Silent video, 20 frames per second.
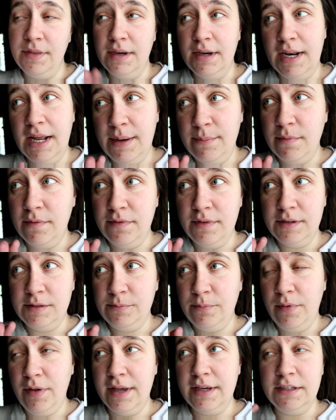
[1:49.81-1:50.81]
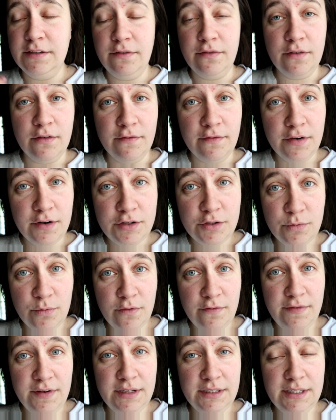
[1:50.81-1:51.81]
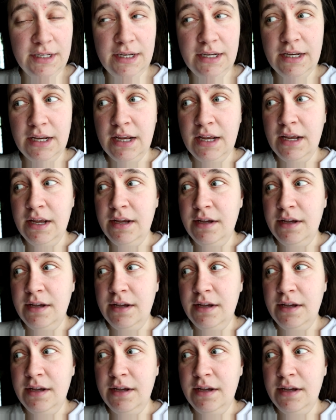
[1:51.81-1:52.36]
the name of this place for a virtual visit.